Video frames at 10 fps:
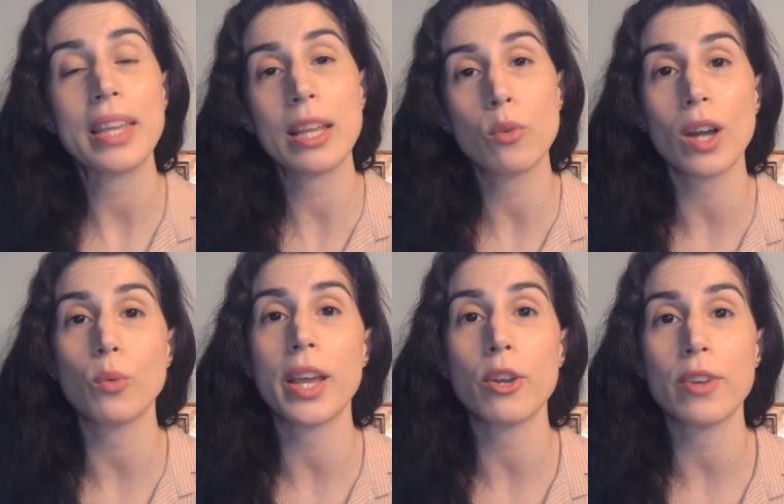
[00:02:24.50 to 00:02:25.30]
in one
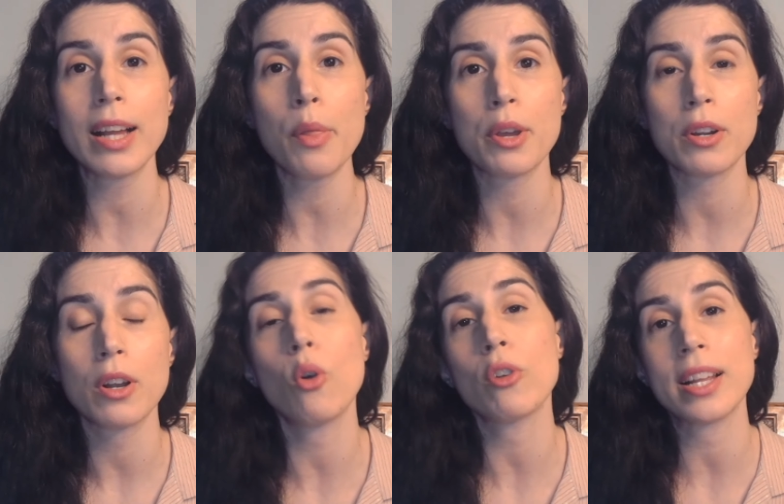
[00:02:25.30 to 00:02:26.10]
way or another,
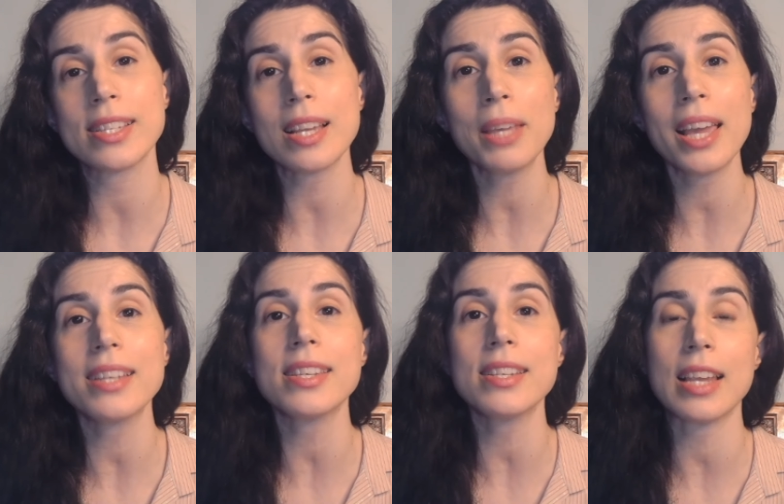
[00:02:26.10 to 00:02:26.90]
or in some
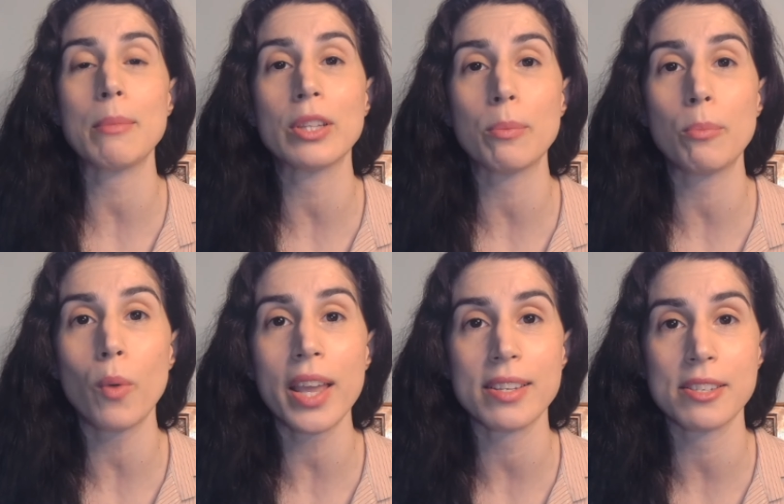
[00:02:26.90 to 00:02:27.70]
cases, in multiple
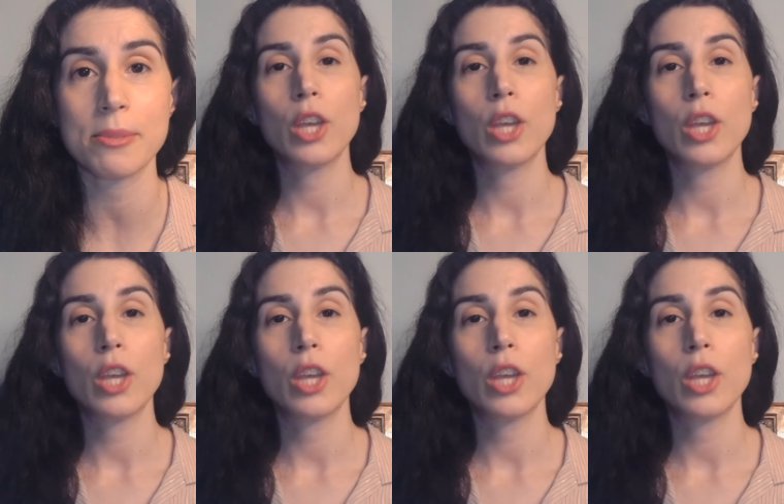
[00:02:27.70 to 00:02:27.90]
ways.